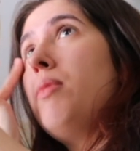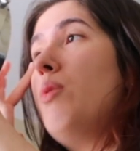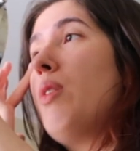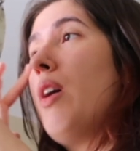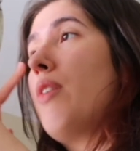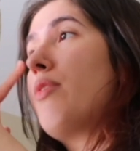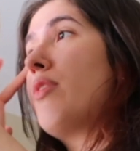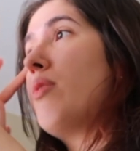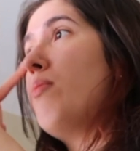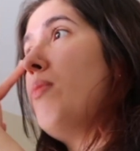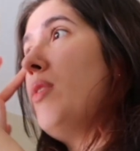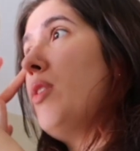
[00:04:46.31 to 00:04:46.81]
You
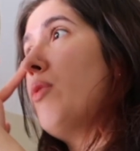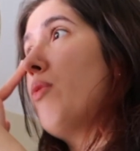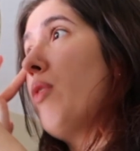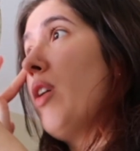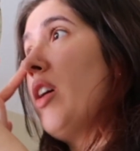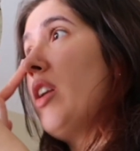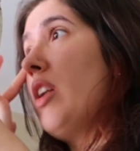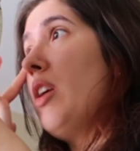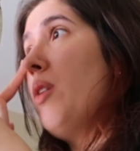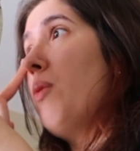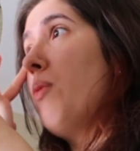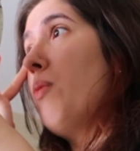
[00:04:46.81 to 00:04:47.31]
have to be
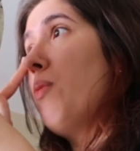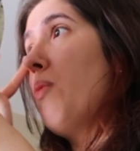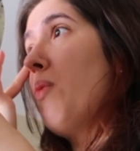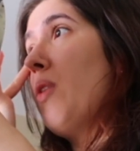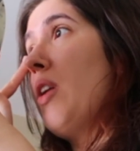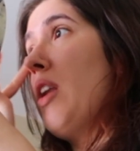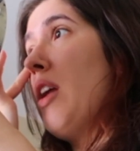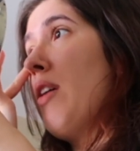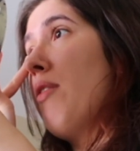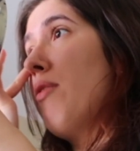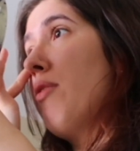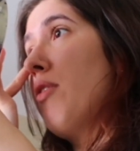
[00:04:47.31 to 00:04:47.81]
ready
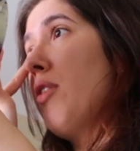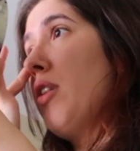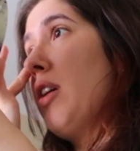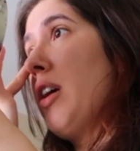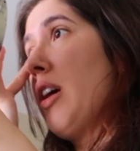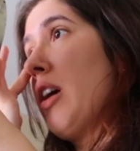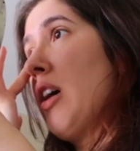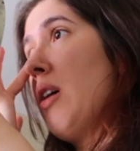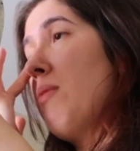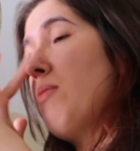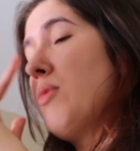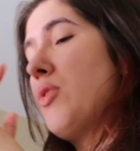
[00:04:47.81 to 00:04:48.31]
whenever
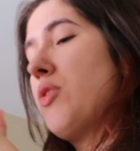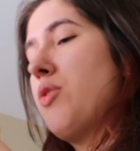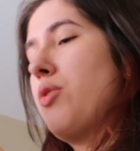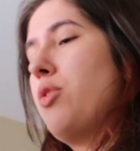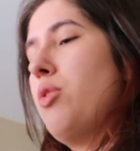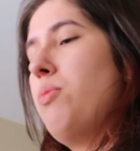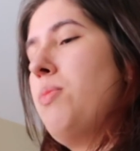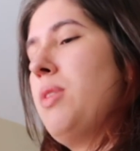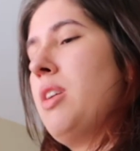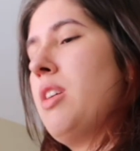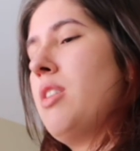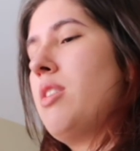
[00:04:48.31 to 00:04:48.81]
it comes
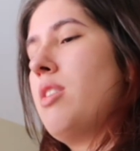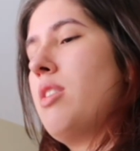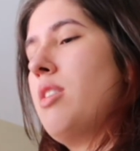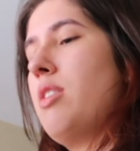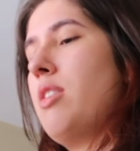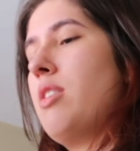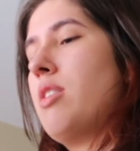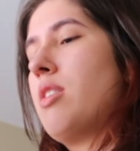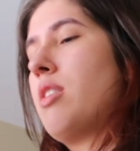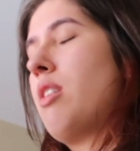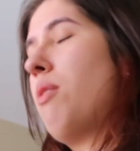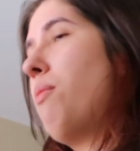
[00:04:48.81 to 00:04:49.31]
through because it
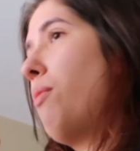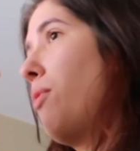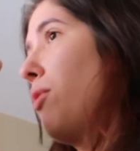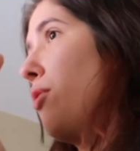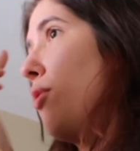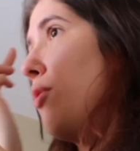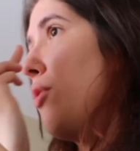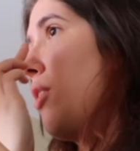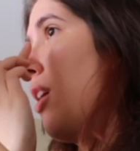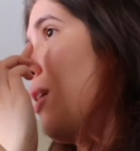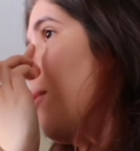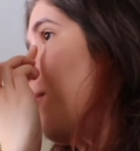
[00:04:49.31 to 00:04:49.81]
does come
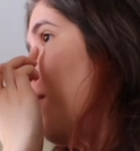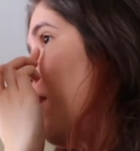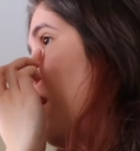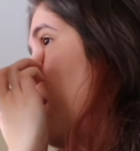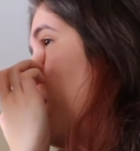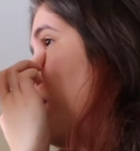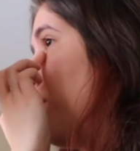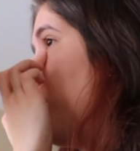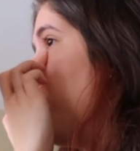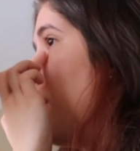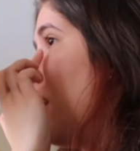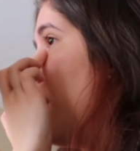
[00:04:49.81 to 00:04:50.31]
through at
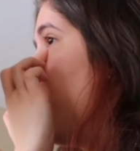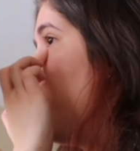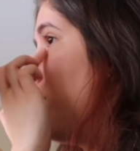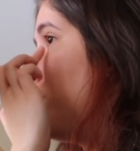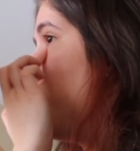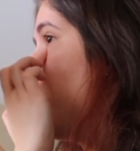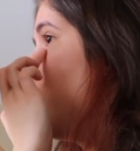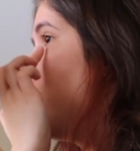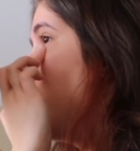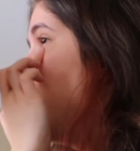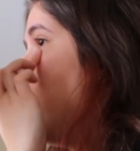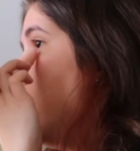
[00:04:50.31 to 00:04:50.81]
random
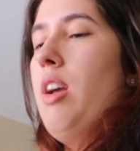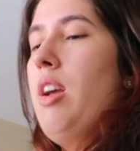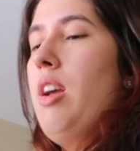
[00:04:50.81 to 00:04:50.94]
times